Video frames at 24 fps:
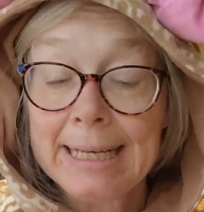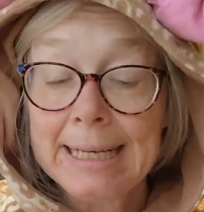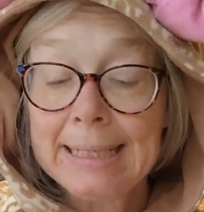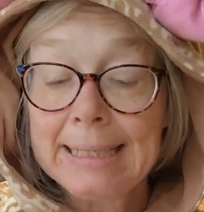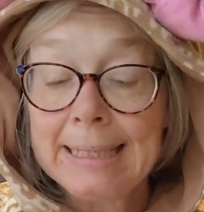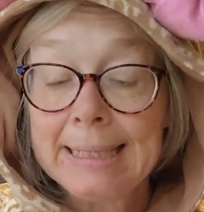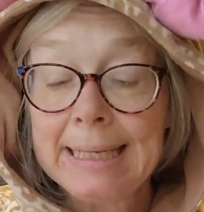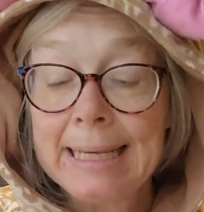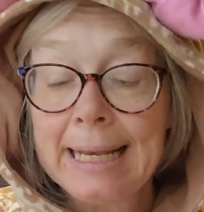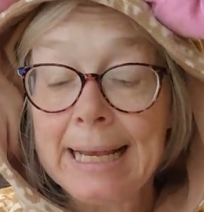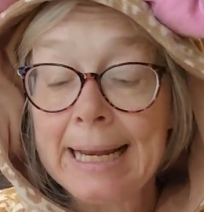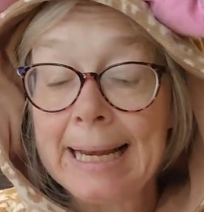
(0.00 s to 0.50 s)

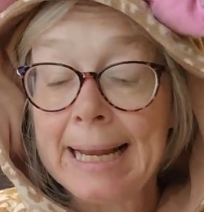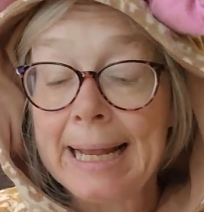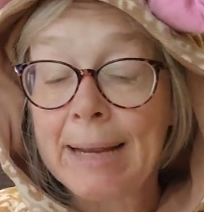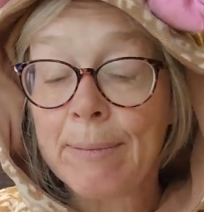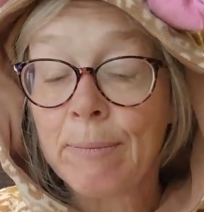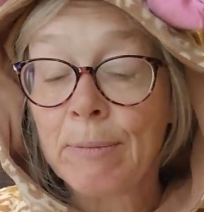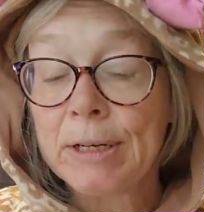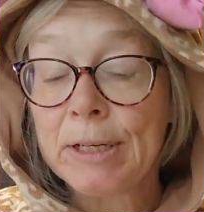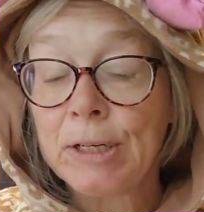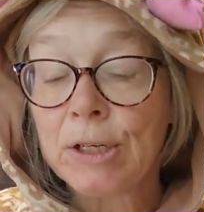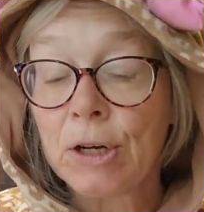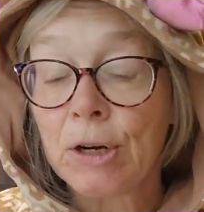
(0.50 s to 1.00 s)
Seeing
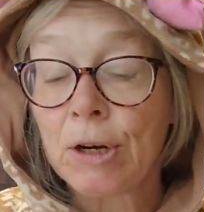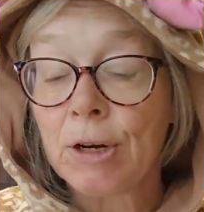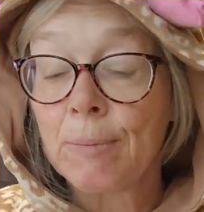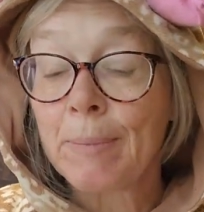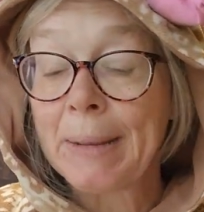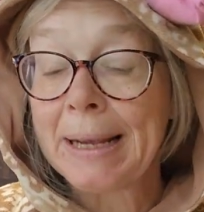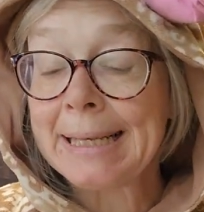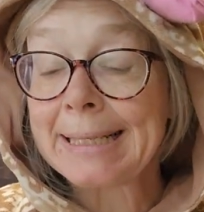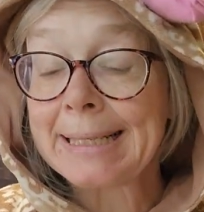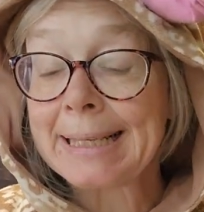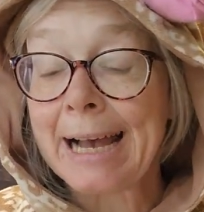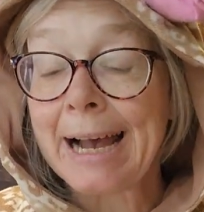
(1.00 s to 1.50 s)
him return
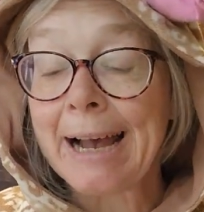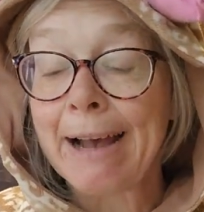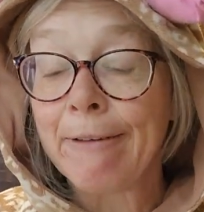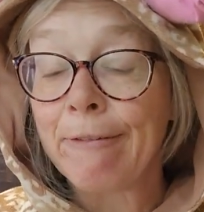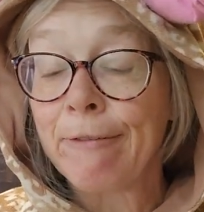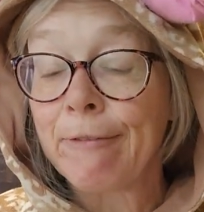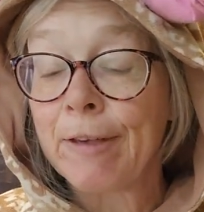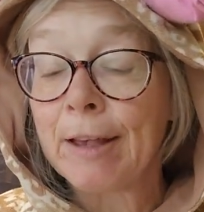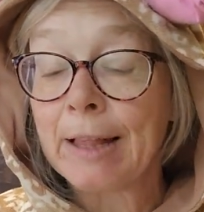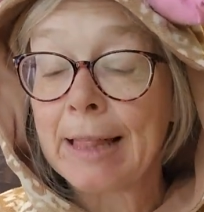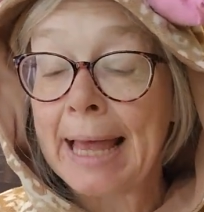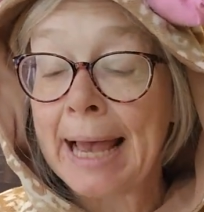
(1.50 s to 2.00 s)
makes Kai
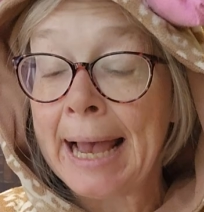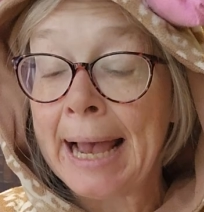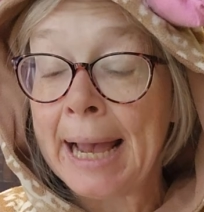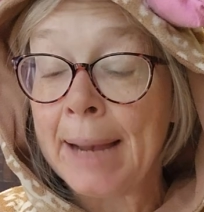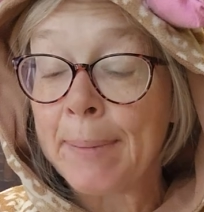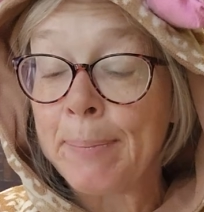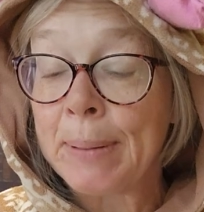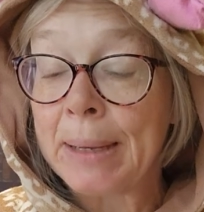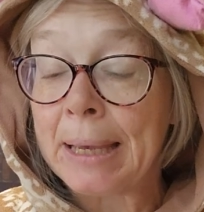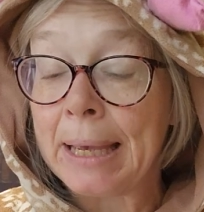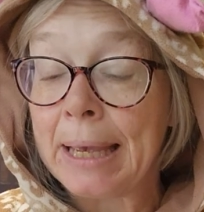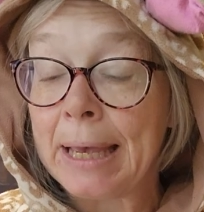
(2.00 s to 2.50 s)
feel
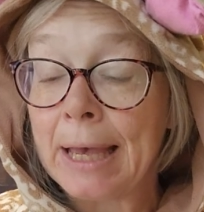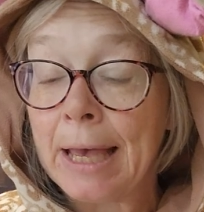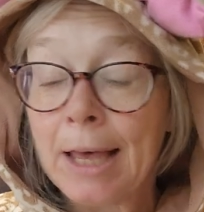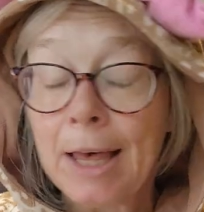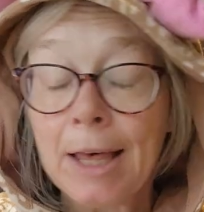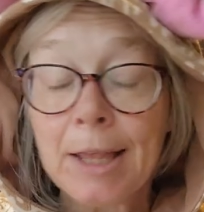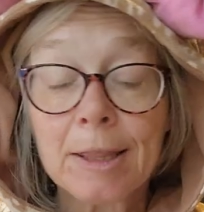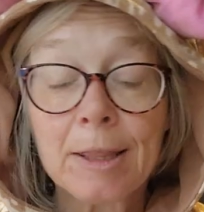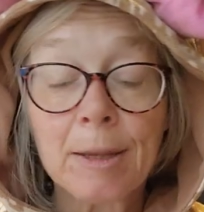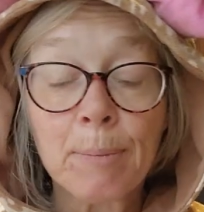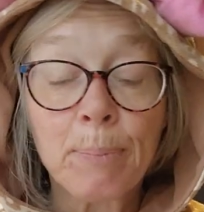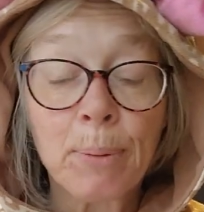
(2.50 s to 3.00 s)
happy.
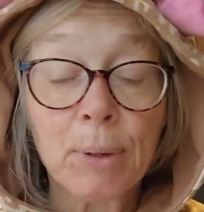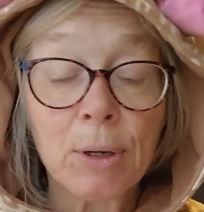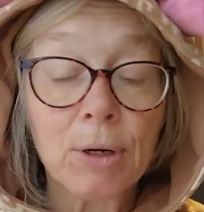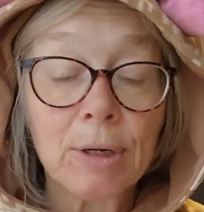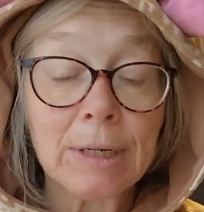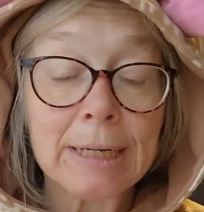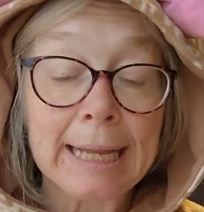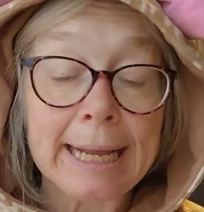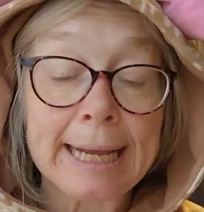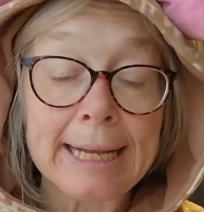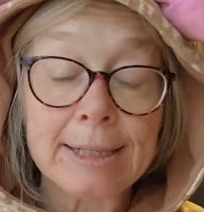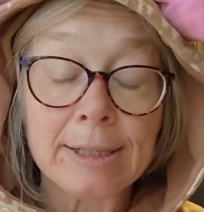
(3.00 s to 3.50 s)
The
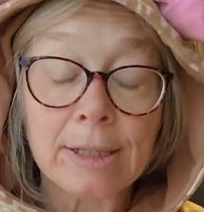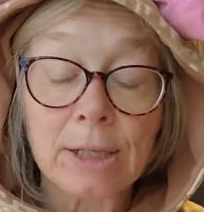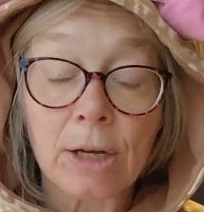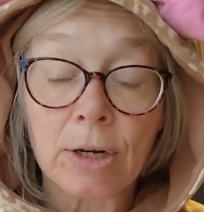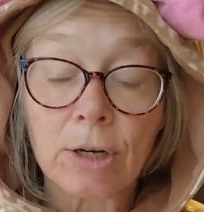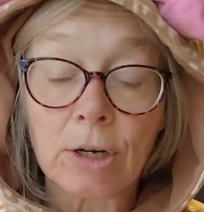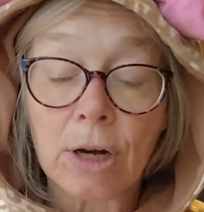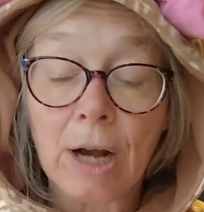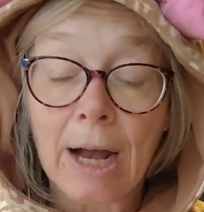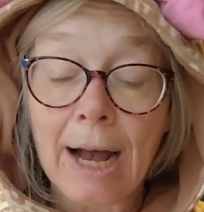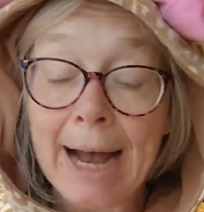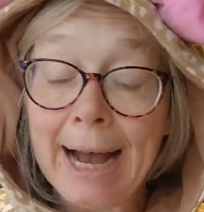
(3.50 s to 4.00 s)
bird lands on
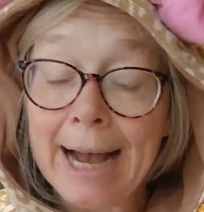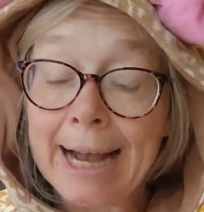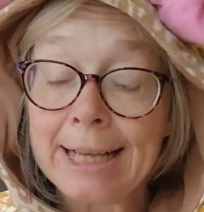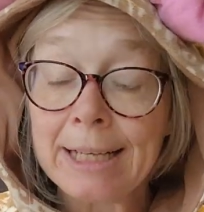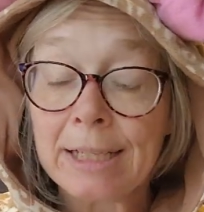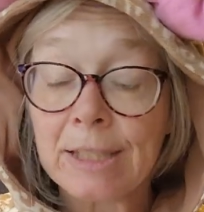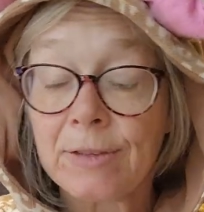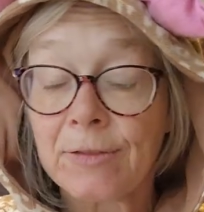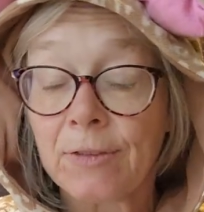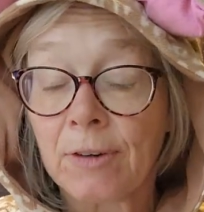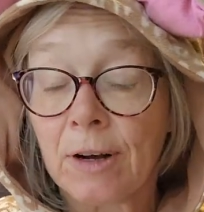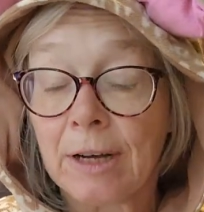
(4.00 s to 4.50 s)
her
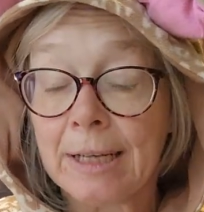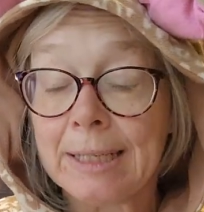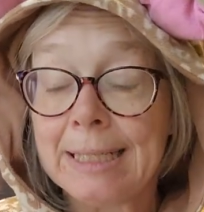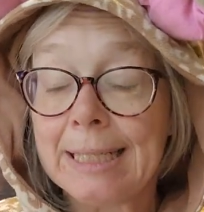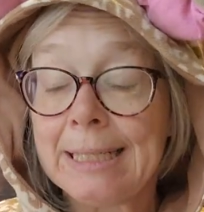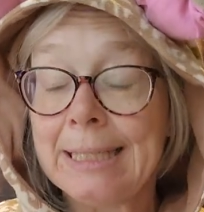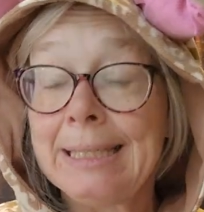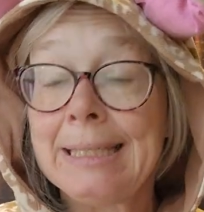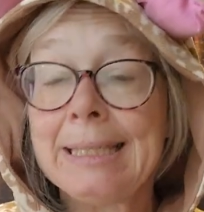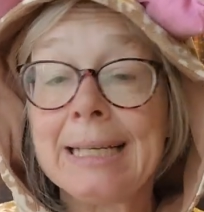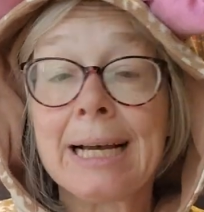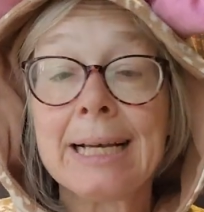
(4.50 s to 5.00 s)
highest frond
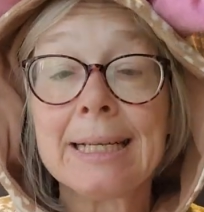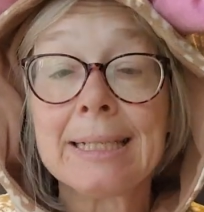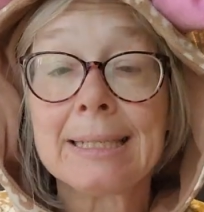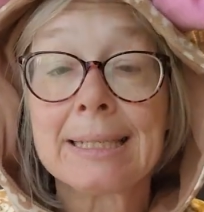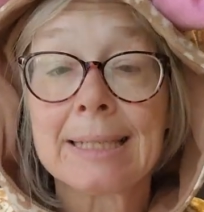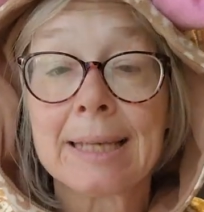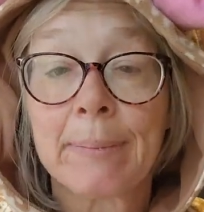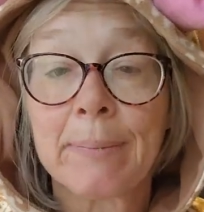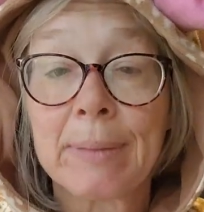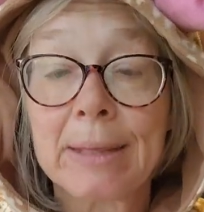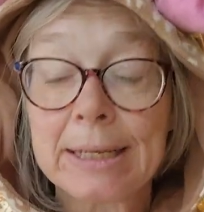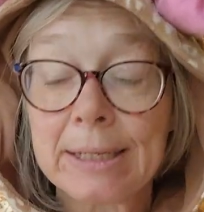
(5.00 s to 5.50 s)
and does
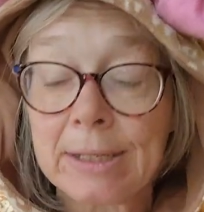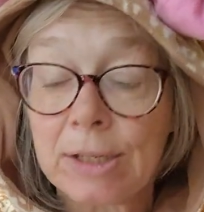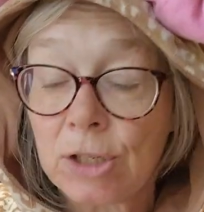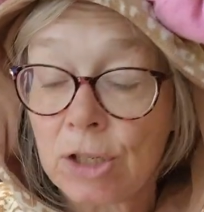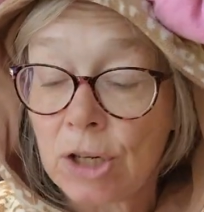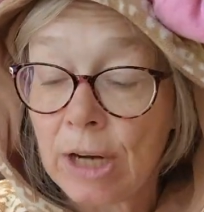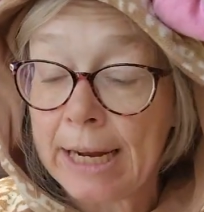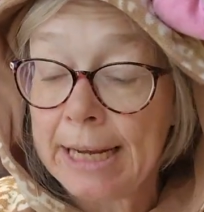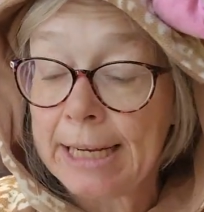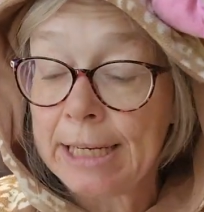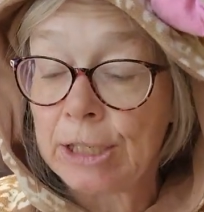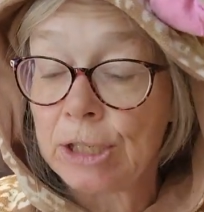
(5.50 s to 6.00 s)
something
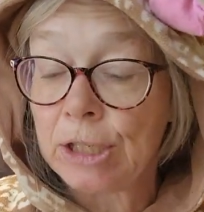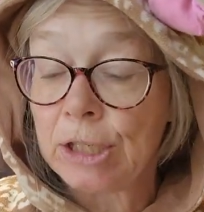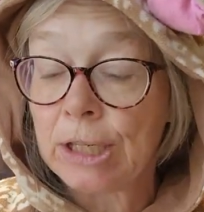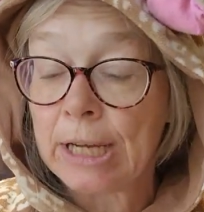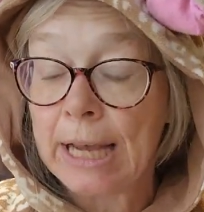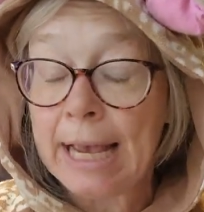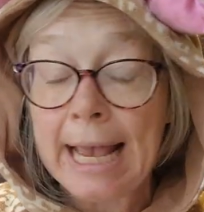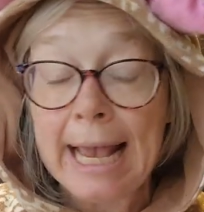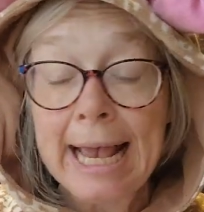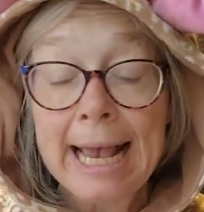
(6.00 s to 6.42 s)
strange.